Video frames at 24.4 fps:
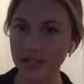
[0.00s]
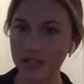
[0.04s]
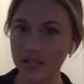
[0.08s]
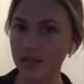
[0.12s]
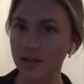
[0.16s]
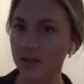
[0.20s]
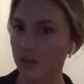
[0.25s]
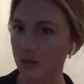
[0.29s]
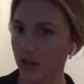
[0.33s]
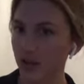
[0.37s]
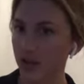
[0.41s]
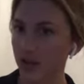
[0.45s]
Like,
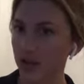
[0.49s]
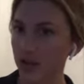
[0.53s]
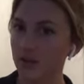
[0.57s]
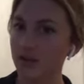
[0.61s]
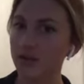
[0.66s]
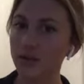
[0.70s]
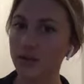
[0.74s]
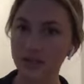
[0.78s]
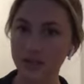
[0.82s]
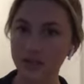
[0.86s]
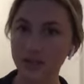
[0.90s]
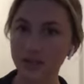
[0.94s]
okay,
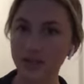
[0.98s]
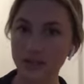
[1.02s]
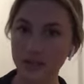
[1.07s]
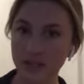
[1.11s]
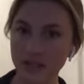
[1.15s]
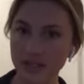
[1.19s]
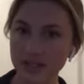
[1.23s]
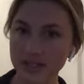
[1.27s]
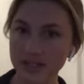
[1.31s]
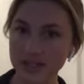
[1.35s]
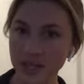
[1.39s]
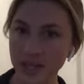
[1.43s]
you're going
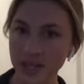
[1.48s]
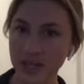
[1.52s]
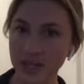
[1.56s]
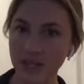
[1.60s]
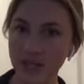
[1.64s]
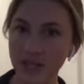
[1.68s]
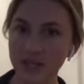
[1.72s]
to stay.